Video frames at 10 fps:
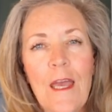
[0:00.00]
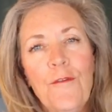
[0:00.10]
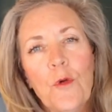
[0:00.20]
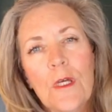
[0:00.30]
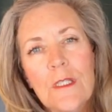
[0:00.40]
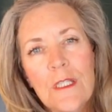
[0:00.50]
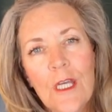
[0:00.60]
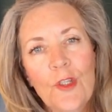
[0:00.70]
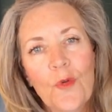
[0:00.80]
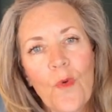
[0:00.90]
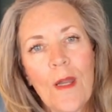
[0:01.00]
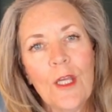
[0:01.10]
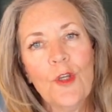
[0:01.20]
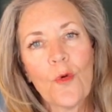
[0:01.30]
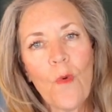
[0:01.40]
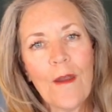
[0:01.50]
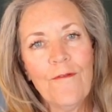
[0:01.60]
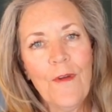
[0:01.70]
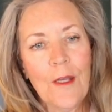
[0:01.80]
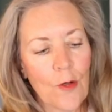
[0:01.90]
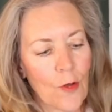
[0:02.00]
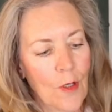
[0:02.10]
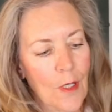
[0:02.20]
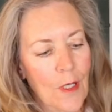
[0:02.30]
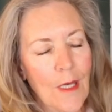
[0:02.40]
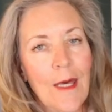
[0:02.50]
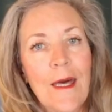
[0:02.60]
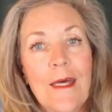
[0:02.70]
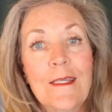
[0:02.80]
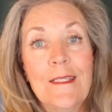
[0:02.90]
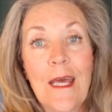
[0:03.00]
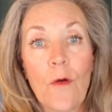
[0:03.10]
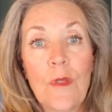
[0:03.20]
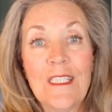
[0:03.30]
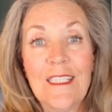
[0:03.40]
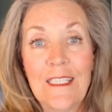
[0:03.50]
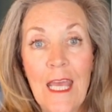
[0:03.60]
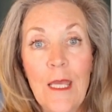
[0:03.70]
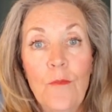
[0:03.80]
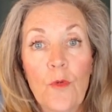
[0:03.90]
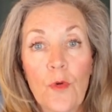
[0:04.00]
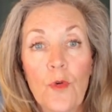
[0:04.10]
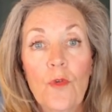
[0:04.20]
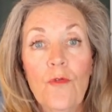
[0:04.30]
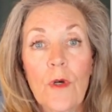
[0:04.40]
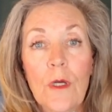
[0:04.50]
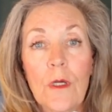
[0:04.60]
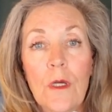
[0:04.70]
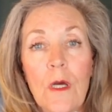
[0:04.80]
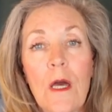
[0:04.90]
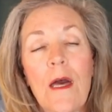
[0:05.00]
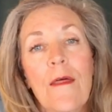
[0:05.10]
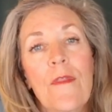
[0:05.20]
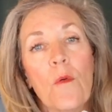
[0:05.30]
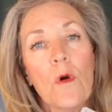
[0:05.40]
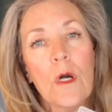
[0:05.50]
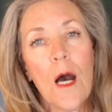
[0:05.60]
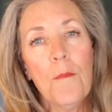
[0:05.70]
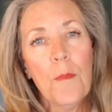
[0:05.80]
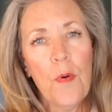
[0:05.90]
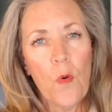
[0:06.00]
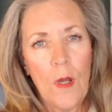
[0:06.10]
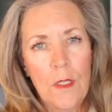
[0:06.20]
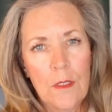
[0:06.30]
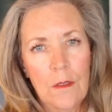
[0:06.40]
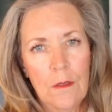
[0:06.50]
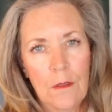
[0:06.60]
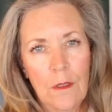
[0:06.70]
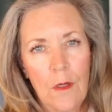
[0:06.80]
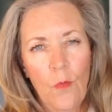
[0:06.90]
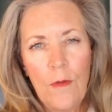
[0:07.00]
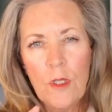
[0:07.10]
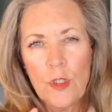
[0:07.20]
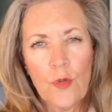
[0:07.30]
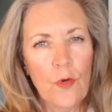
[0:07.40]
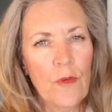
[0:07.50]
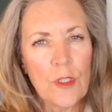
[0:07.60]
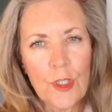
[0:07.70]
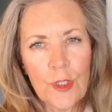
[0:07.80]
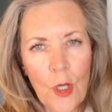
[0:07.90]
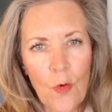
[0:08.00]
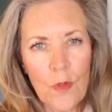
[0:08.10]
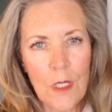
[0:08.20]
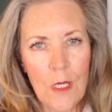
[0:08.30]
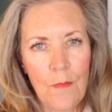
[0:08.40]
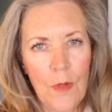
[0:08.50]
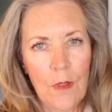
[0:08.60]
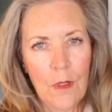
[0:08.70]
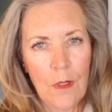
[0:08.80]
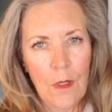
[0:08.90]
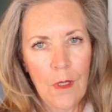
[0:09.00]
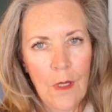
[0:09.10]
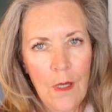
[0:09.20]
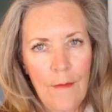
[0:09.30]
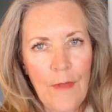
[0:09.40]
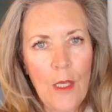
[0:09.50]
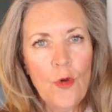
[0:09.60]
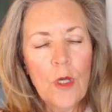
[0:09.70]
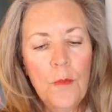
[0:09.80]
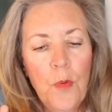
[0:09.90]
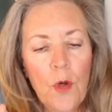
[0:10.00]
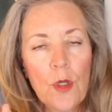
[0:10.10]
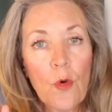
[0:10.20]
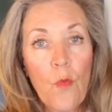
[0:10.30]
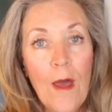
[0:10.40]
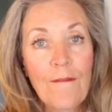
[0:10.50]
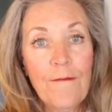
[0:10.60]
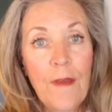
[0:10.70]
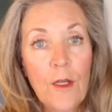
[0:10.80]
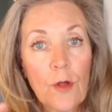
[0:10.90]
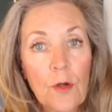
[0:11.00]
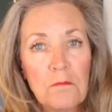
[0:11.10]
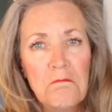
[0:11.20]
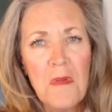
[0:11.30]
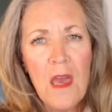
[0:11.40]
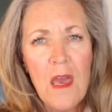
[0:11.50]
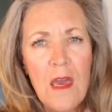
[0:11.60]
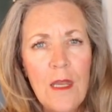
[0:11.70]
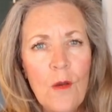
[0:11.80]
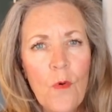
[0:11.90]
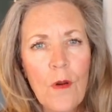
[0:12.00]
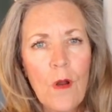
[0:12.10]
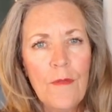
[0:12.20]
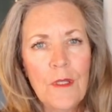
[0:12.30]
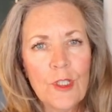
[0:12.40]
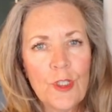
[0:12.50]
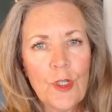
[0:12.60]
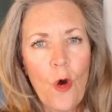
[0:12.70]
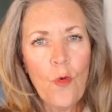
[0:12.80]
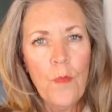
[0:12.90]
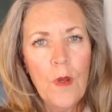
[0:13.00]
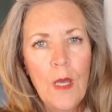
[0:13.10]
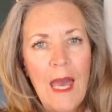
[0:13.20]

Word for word: If you continue running your wet finger down the same groove, there will come a point when this groove is so deep that you can put your wet finger anywhere on this soap